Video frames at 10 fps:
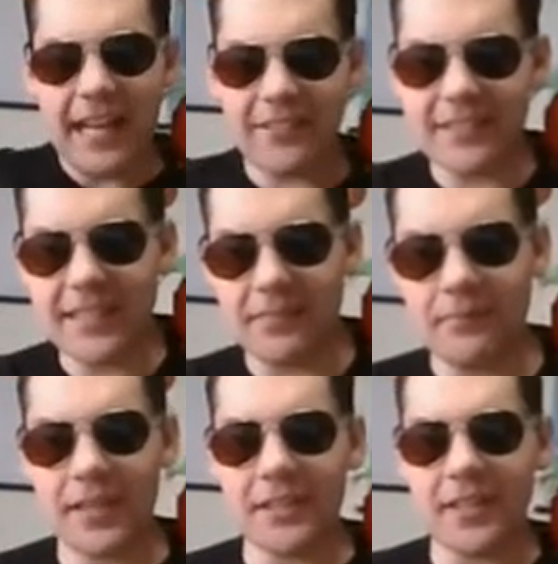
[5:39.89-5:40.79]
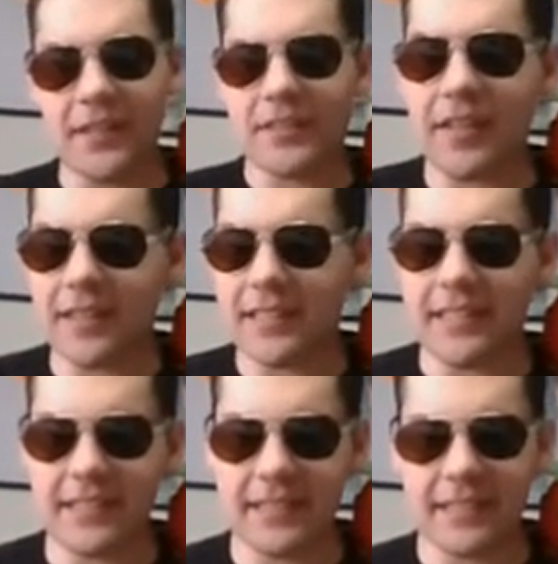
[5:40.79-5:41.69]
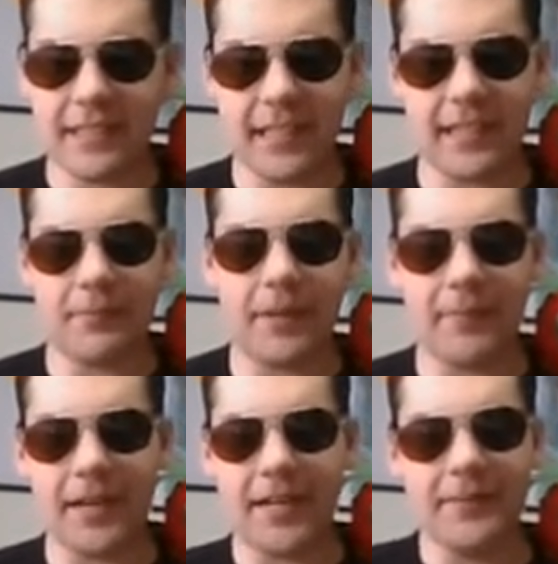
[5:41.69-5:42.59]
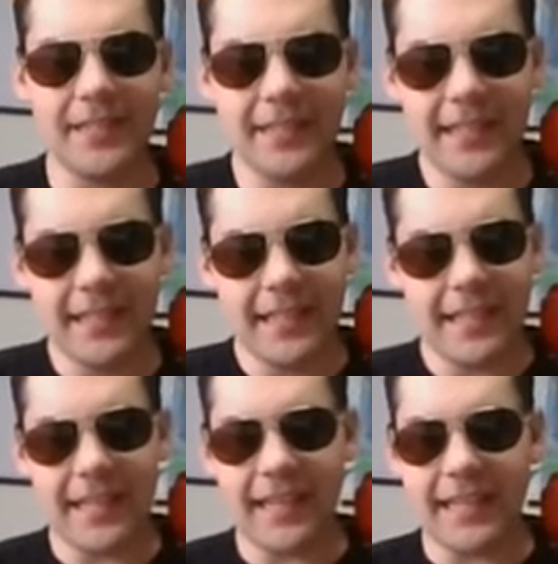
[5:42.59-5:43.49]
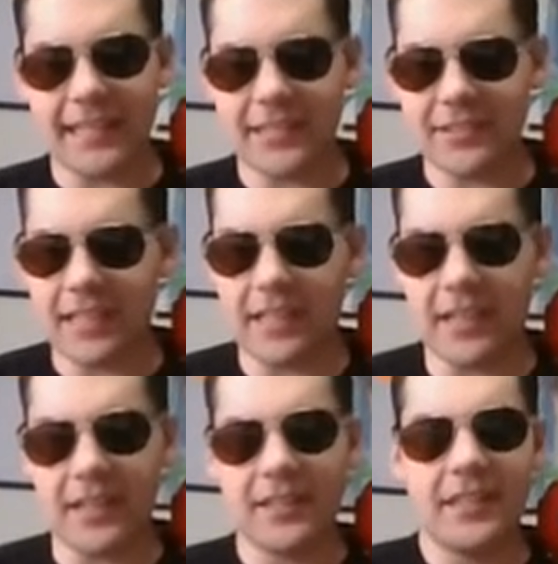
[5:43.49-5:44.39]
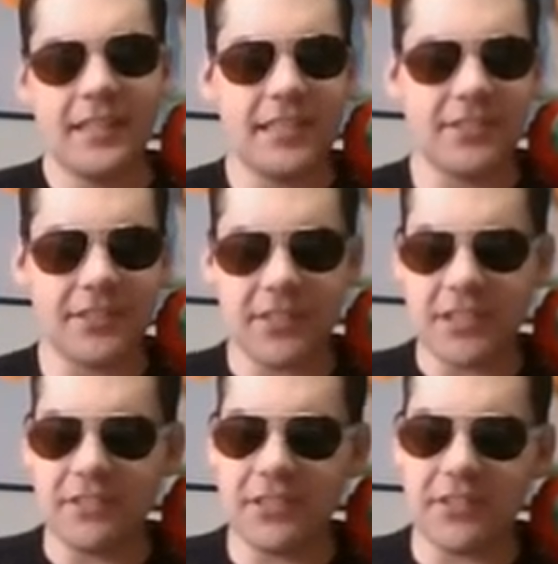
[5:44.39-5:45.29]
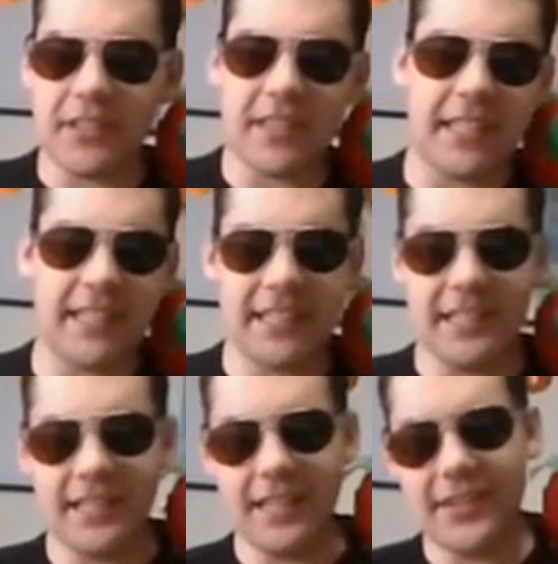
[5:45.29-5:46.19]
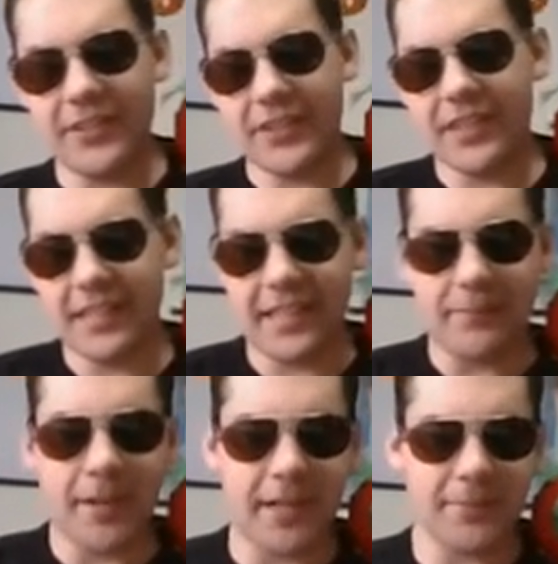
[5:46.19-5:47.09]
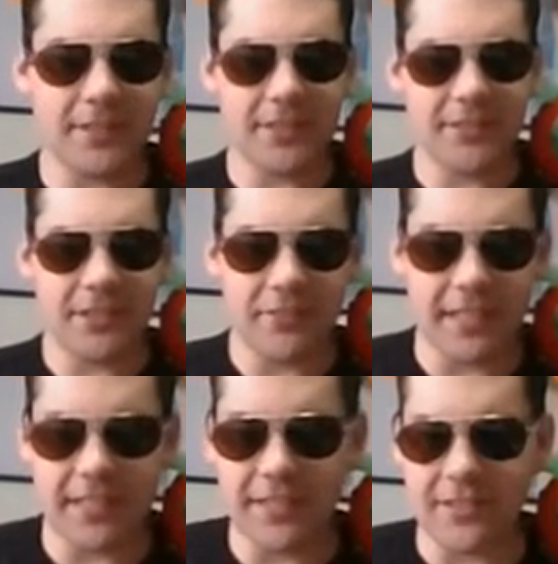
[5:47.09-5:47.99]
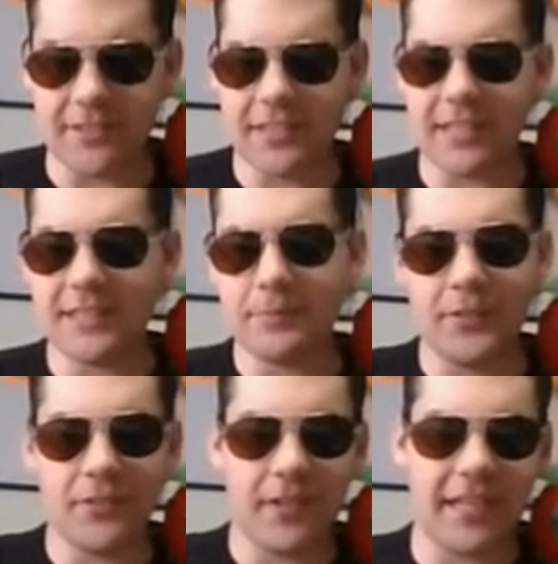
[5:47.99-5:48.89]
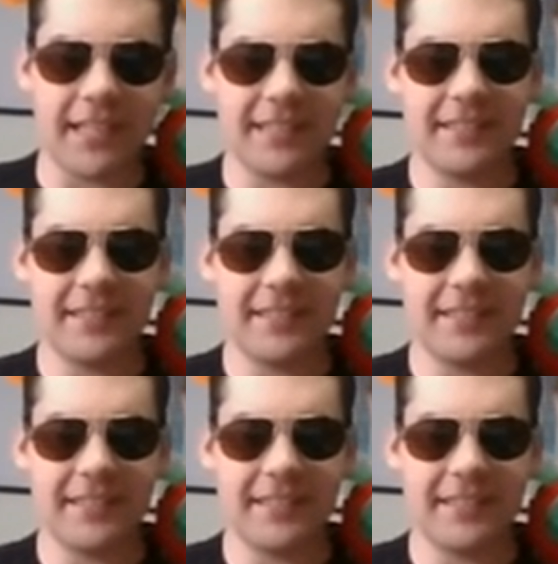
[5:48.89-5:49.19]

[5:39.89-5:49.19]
I was in the middle of talking to like my mom and she was like, "Oh, she was doing she was doing the thing, you know, the thing that moms do when their sons move away."